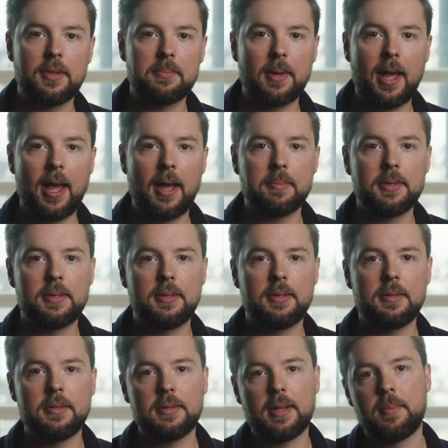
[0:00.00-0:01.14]
than perhaps
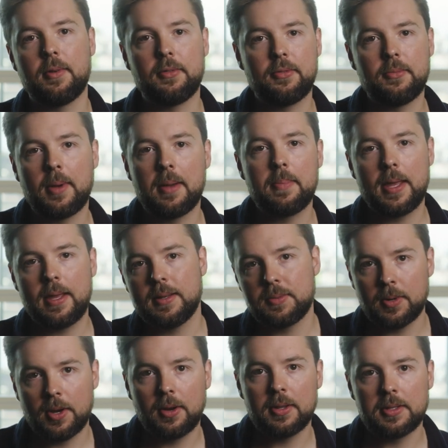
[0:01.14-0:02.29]
some of my peers
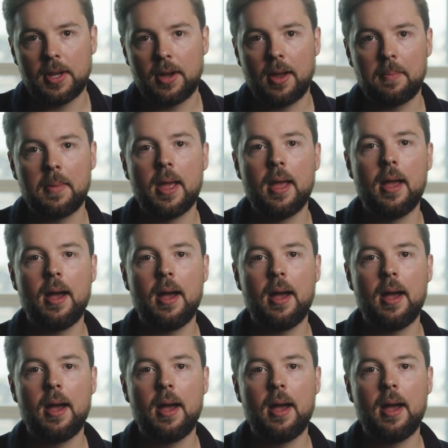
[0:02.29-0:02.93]
were at the time.